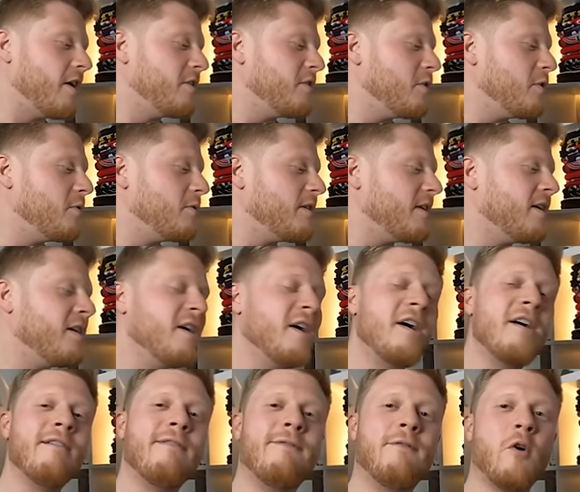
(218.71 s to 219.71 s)
I know that
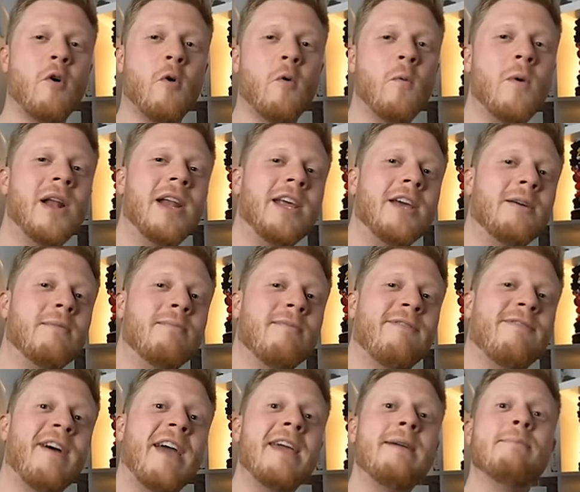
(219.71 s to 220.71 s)
Fort William
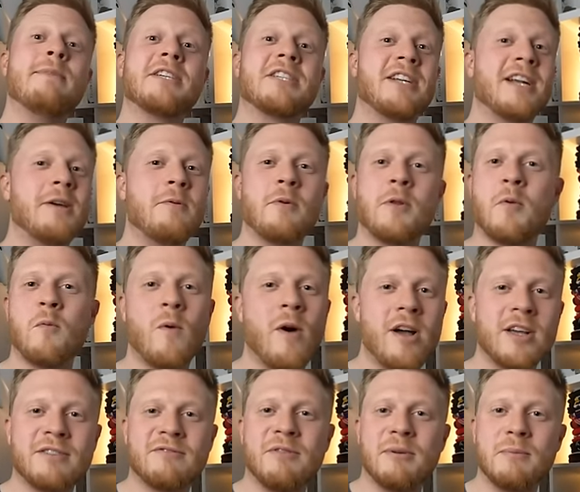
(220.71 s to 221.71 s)
famously were the
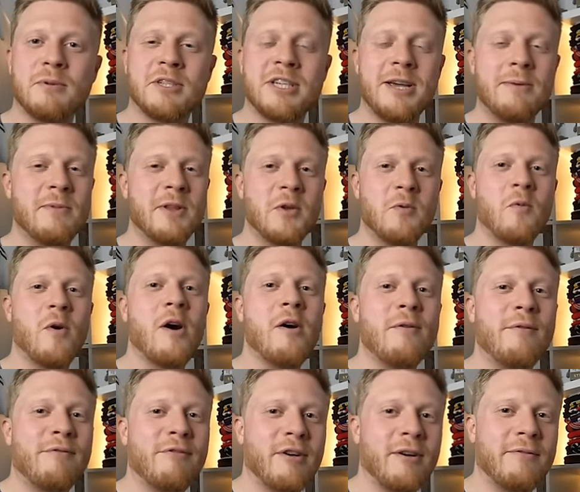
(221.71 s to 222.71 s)
worst football team in the
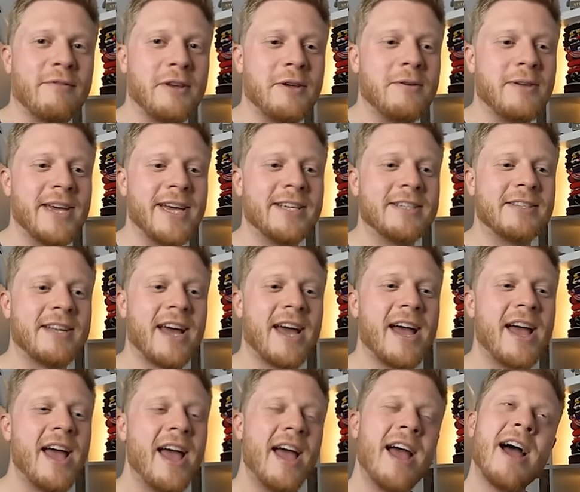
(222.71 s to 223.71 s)
world for a few years there,